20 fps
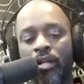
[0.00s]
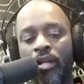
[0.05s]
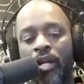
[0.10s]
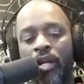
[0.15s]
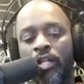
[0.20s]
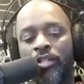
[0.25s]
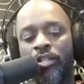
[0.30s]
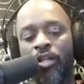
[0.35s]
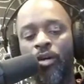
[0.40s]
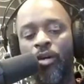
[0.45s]

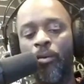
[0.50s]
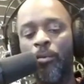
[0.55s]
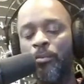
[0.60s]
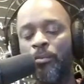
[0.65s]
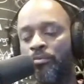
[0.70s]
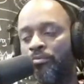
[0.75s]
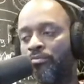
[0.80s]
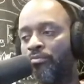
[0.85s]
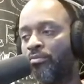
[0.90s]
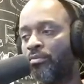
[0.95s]
So,
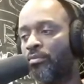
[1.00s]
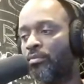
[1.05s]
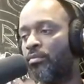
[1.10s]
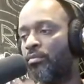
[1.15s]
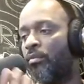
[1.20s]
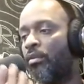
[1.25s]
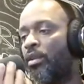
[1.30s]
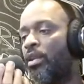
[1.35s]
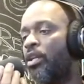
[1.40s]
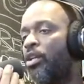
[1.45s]

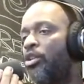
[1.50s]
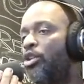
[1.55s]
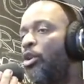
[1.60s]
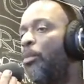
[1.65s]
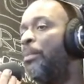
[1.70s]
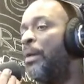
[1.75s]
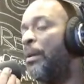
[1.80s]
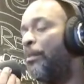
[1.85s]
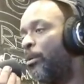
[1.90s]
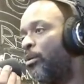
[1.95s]
you
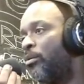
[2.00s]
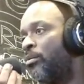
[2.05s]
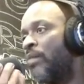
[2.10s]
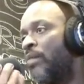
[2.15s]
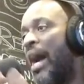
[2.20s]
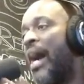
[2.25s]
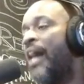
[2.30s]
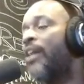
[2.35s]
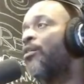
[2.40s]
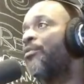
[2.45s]
people,
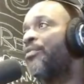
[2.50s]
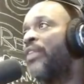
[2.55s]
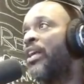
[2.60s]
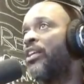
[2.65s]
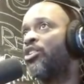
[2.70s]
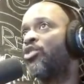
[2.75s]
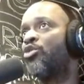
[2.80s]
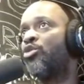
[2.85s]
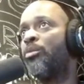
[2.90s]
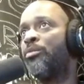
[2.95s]
I don't thank
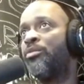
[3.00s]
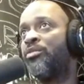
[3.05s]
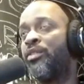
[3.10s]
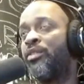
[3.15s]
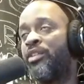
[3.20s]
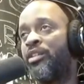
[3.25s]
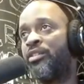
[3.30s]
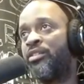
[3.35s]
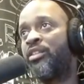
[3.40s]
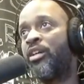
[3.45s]
the troops for
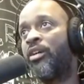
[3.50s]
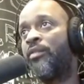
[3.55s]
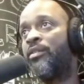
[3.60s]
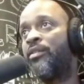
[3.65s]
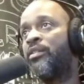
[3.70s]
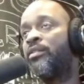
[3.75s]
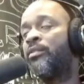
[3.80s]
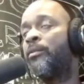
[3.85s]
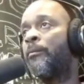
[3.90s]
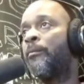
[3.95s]
their
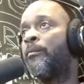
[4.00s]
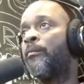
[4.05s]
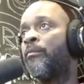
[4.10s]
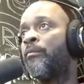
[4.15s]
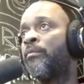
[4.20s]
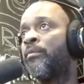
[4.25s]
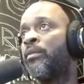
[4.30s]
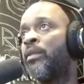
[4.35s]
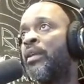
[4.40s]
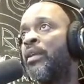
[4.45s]
service.
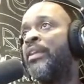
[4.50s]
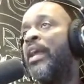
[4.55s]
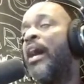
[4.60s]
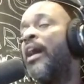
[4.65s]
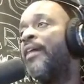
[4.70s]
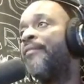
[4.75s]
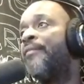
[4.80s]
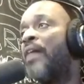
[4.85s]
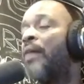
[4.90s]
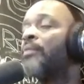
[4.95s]
Now,
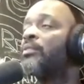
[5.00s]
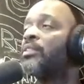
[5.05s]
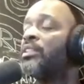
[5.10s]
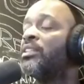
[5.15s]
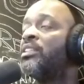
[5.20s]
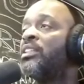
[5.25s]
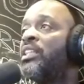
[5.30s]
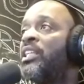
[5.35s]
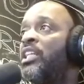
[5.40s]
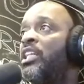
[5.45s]
if I was the
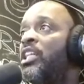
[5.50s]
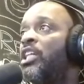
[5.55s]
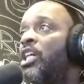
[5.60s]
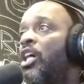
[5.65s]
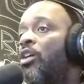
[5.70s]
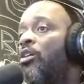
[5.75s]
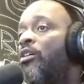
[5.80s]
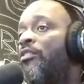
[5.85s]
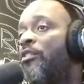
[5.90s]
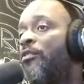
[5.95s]

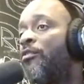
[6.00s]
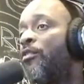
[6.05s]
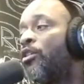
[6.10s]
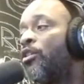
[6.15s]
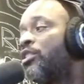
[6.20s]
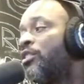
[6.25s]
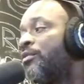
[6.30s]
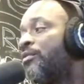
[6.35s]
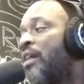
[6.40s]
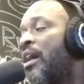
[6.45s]
CEO of a
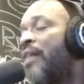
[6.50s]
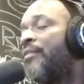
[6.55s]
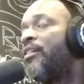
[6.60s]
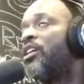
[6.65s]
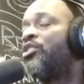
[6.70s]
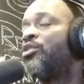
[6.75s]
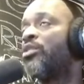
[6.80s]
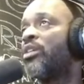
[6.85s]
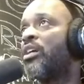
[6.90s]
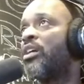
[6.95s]
Fortune
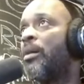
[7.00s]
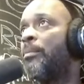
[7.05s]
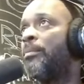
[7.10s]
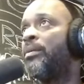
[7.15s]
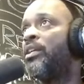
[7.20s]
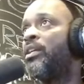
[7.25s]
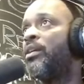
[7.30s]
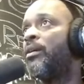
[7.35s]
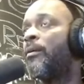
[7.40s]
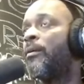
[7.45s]
500
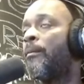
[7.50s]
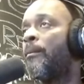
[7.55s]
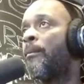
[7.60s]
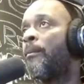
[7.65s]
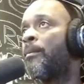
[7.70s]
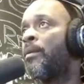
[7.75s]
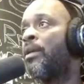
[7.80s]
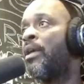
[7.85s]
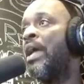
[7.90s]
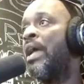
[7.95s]
company,
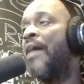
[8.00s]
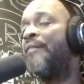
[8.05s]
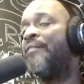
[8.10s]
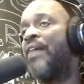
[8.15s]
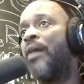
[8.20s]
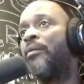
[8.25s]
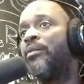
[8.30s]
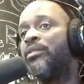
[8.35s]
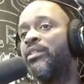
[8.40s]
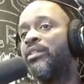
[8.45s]
if I
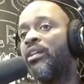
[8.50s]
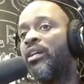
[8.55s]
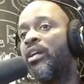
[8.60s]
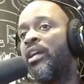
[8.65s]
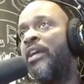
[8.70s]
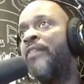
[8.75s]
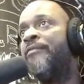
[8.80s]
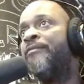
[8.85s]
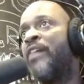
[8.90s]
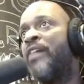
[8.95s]
was an
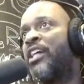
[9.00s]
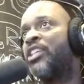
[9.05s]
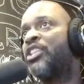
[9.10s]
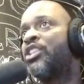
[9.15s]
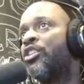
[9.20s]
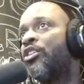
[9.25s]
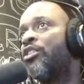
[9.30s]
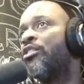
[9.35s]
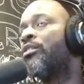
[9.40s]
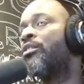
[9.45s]

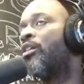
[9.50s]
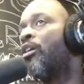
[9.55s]
investor,